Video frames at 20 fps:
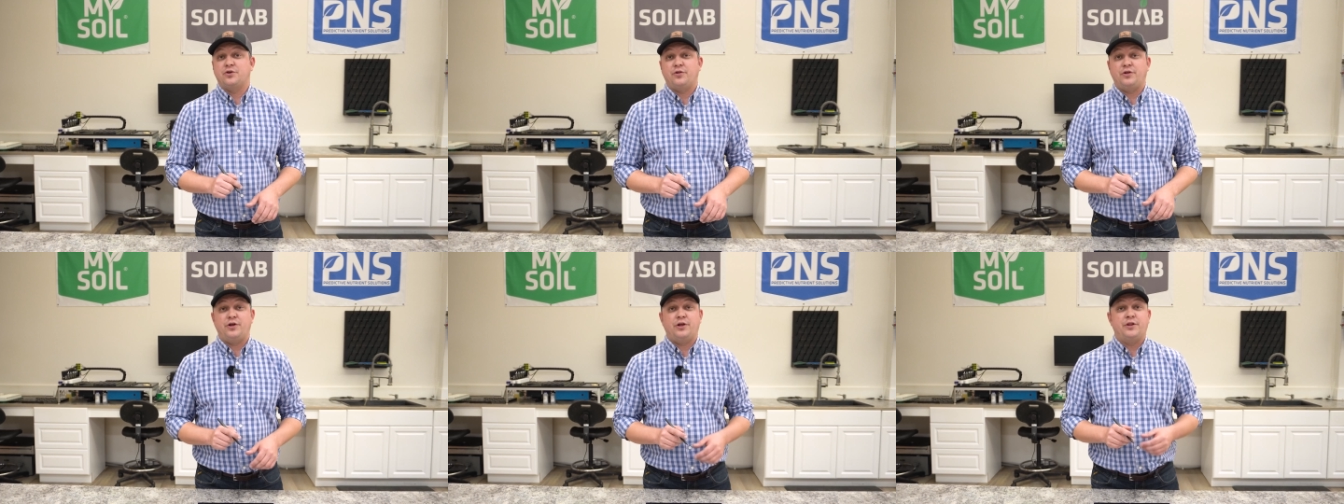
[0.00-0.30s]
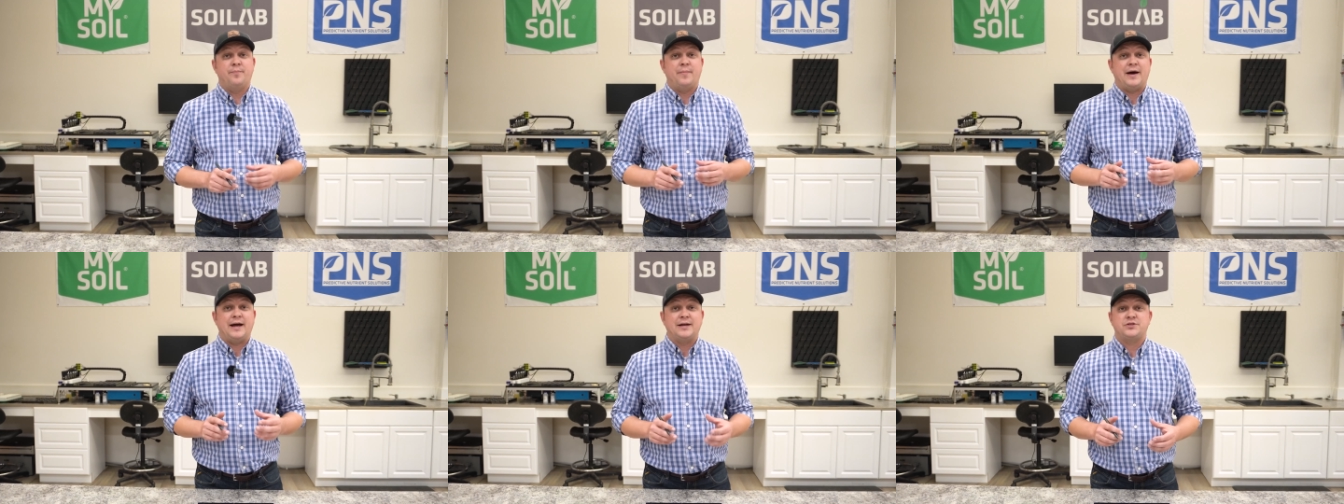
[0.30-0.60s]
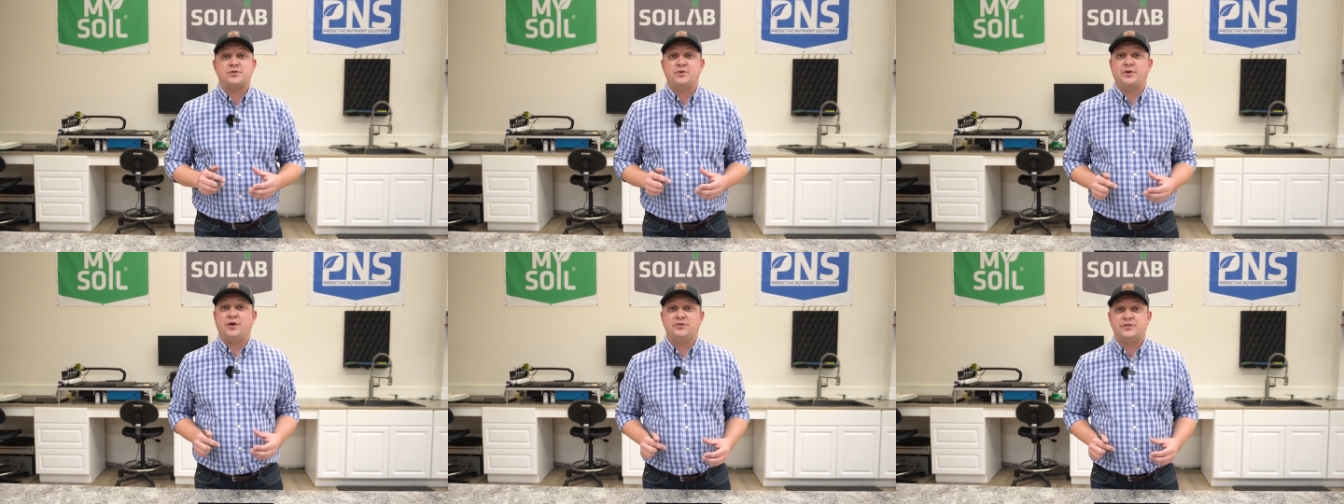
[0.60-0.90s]
earlier on the
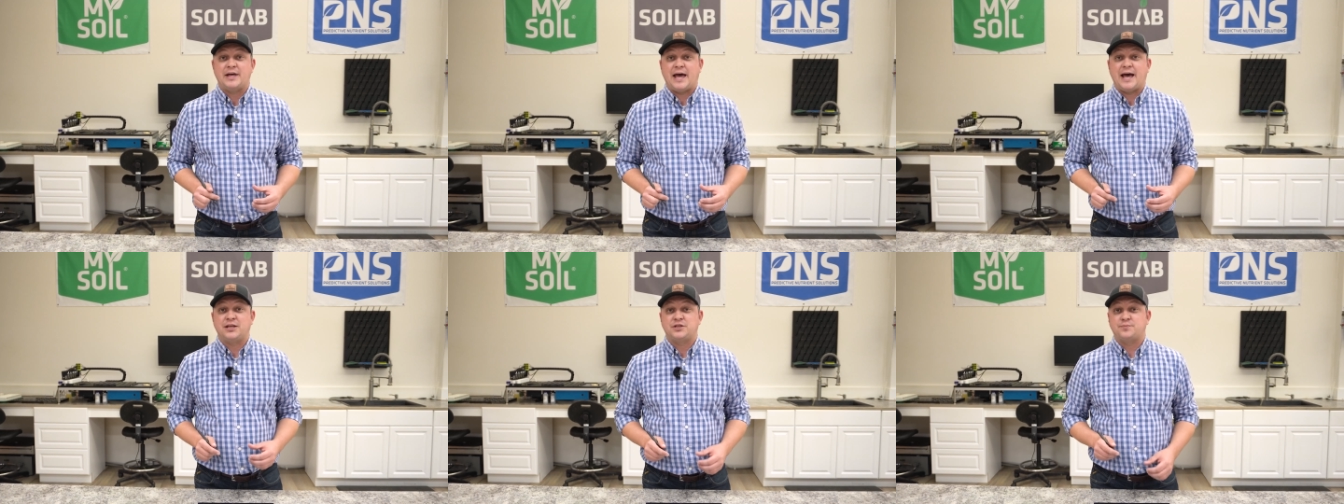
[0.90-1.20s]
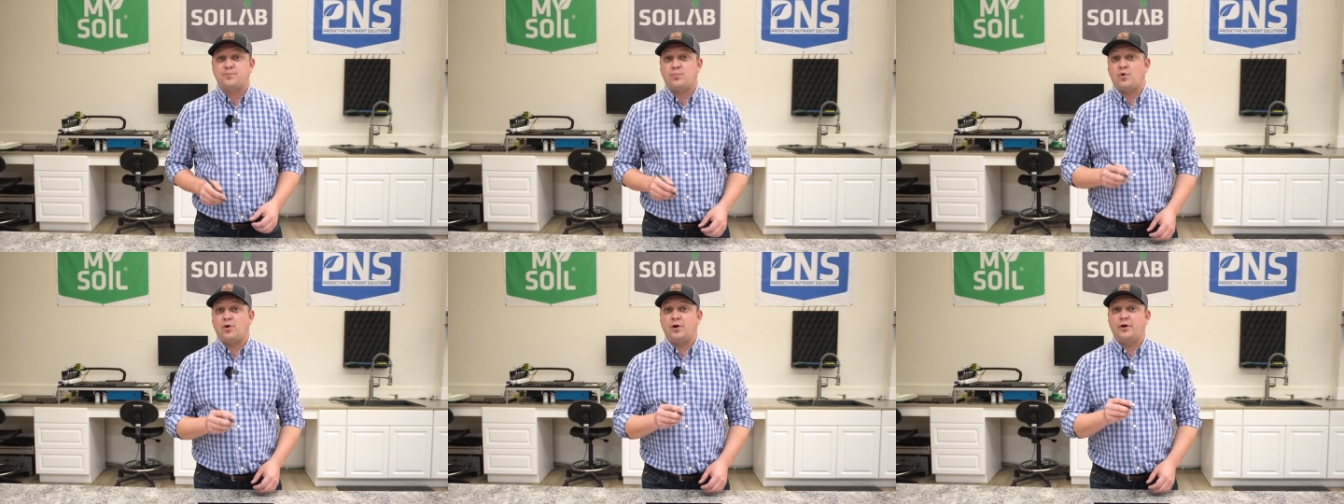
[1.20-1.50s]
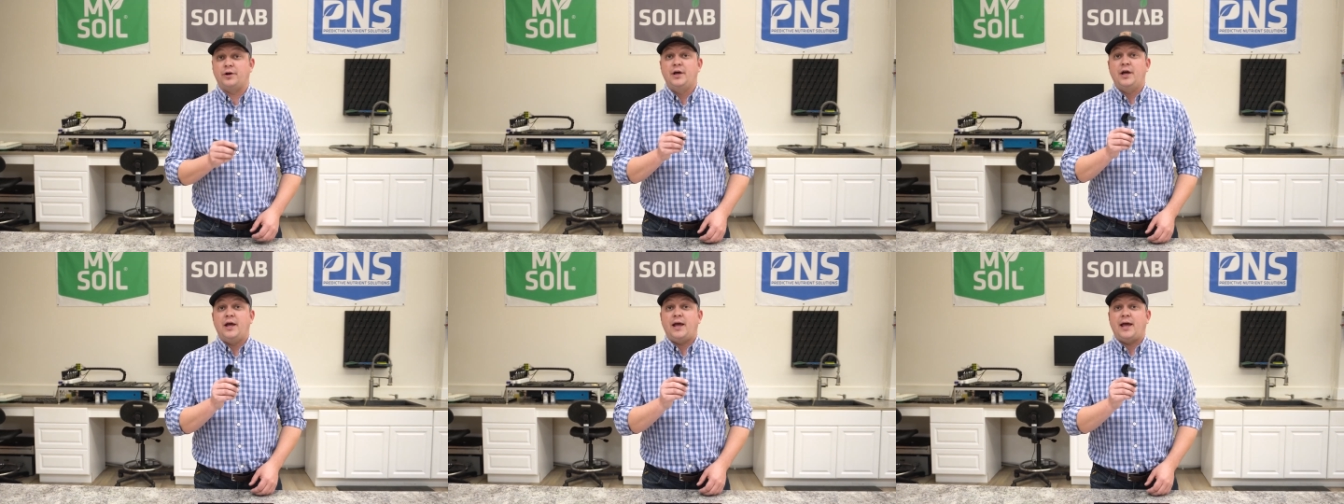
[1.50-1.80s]
MySoil
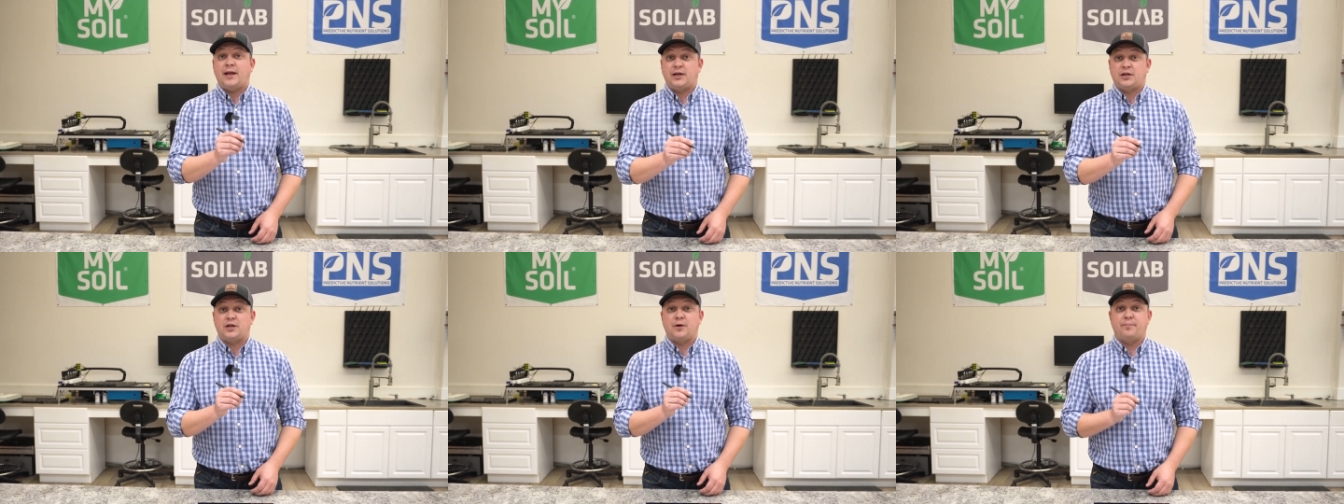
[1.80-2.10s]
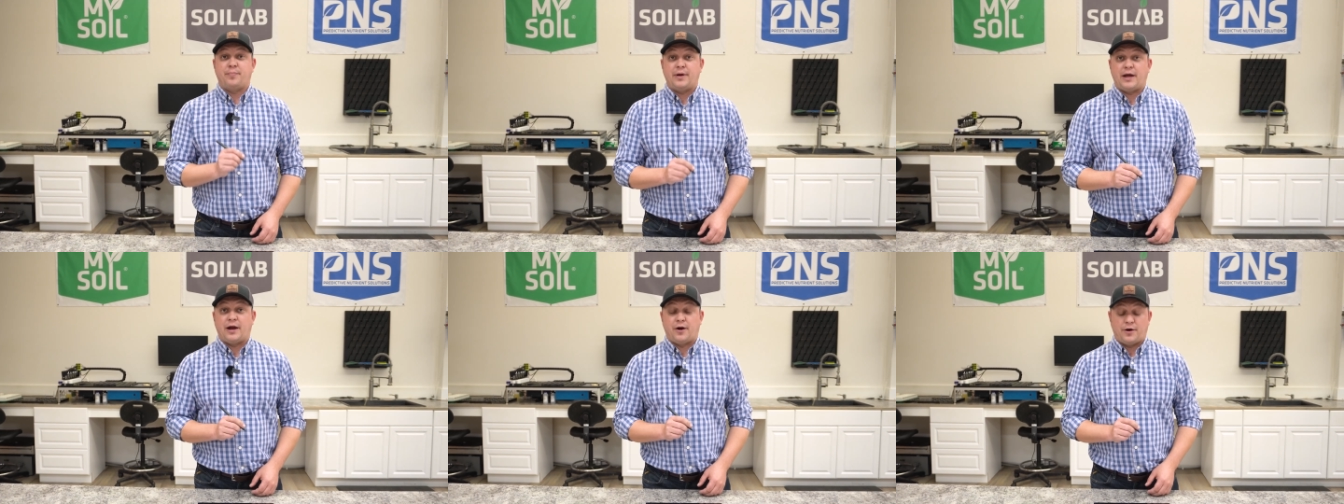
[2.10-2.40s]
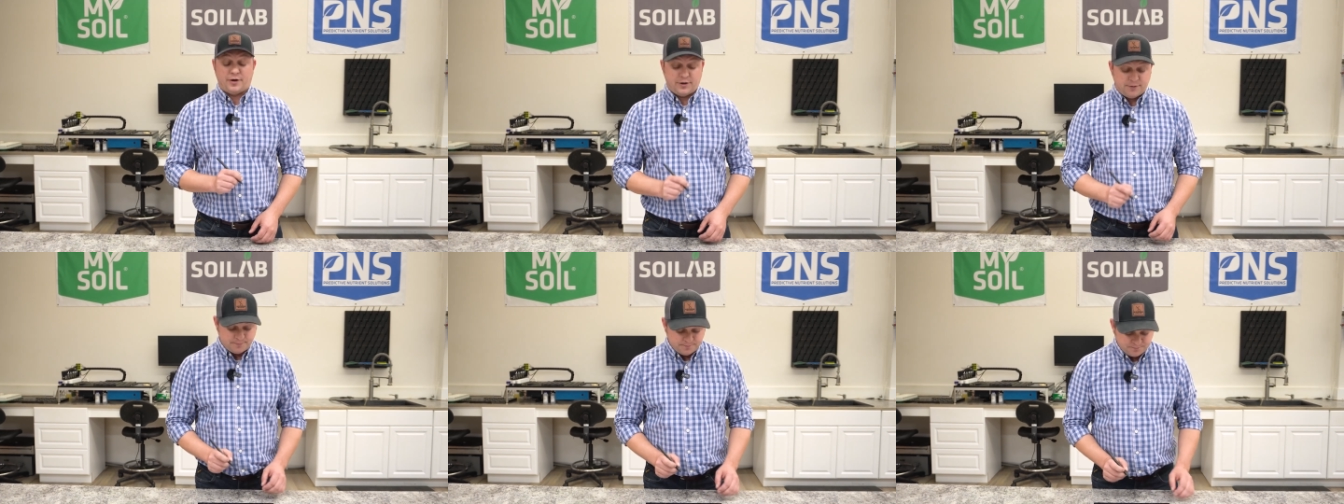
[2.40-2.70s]
dashboard and compared.